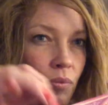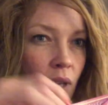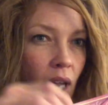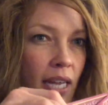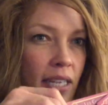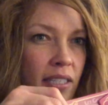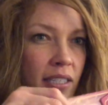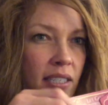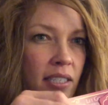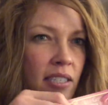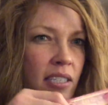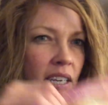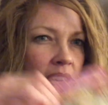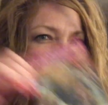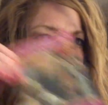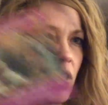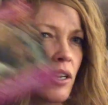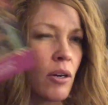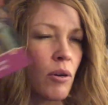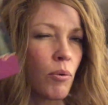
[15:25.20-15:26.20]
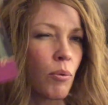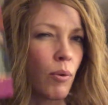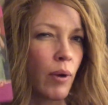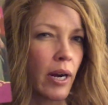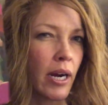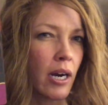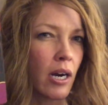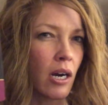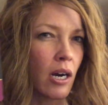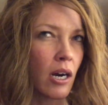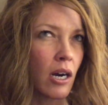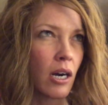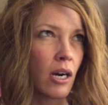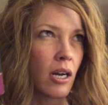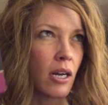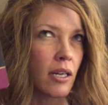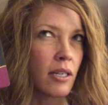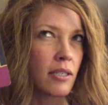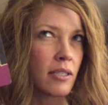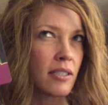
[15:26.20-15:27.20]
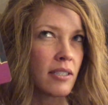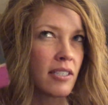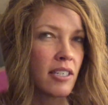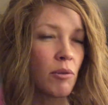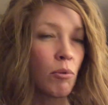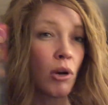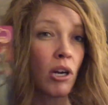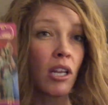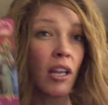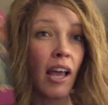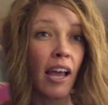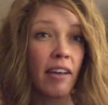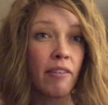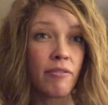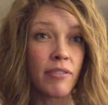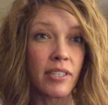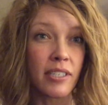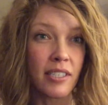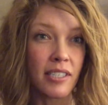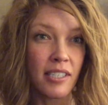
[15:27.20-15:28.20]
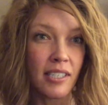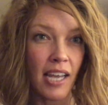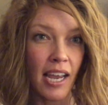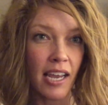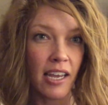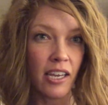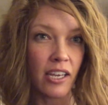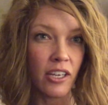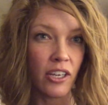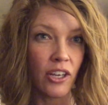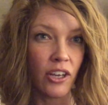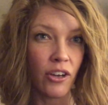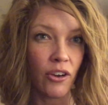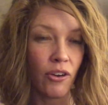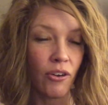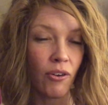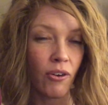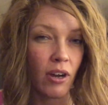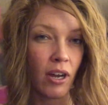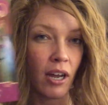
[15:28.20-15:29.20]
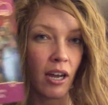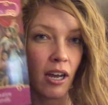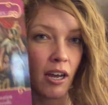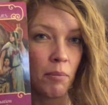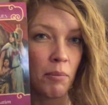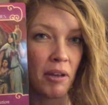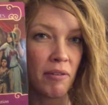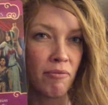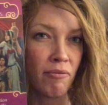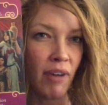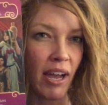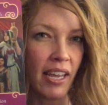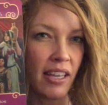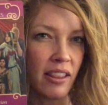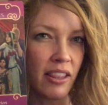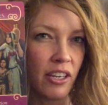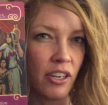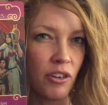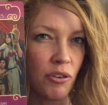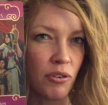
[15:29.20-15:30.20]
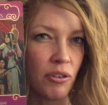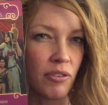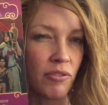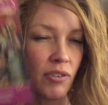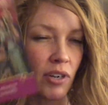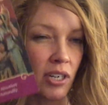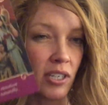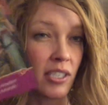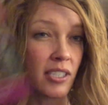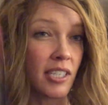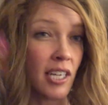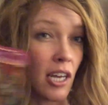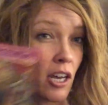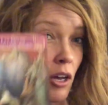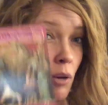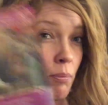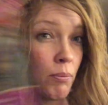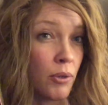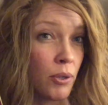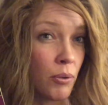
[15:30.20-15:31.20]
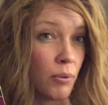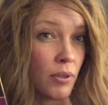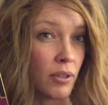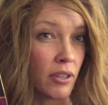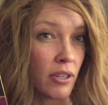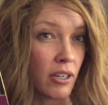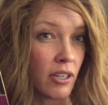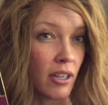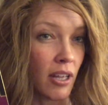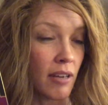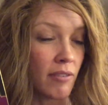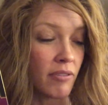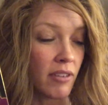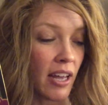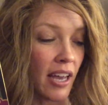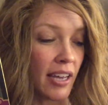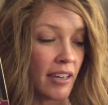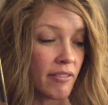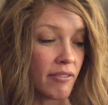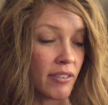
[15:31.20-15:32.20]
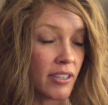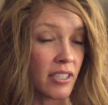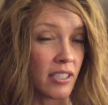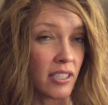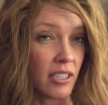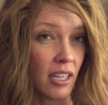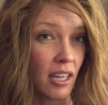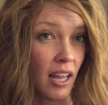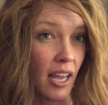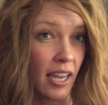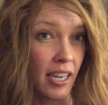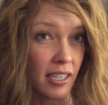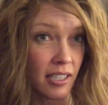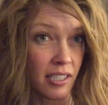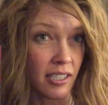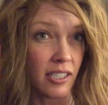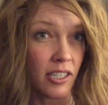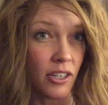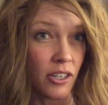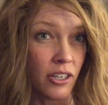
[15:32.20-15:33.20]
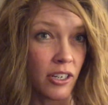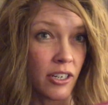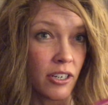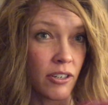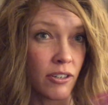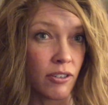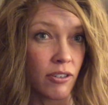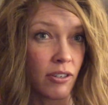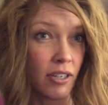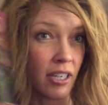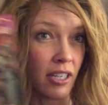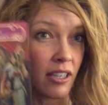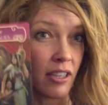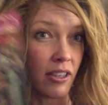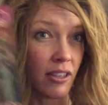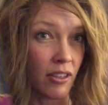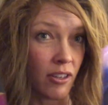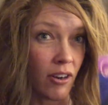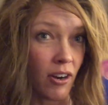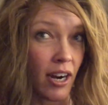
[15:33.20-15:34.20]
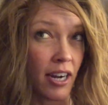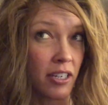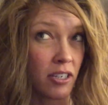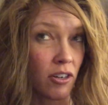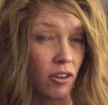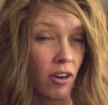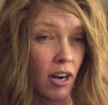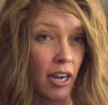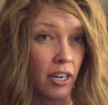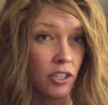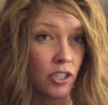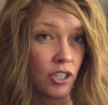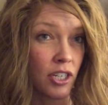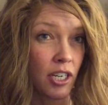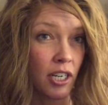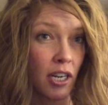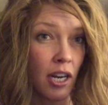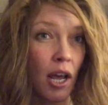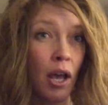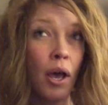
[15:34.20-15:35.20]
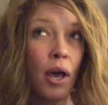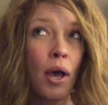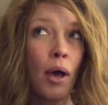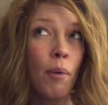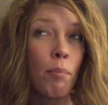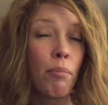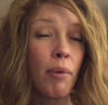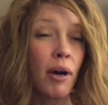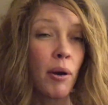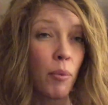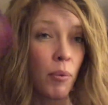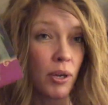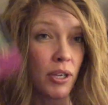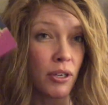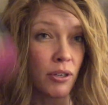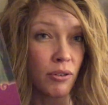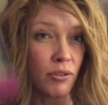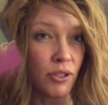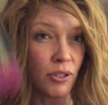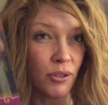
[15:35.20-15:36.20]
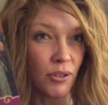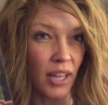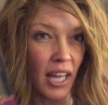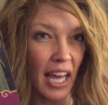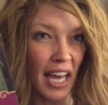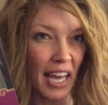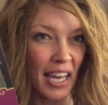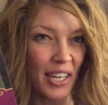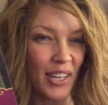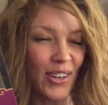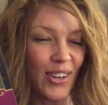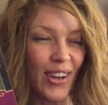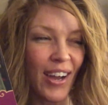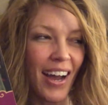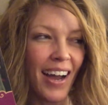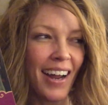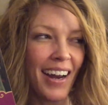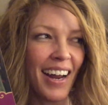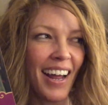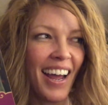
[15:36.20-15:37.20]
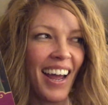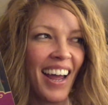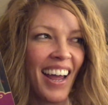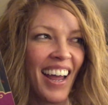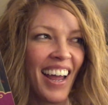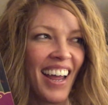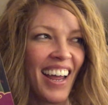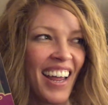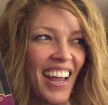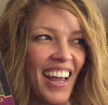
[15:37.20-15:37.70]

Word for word: and see where see where life is taking you. Um, invite the universe to help you with your love life and to like steer you in the right direction. But when you do that, you kind of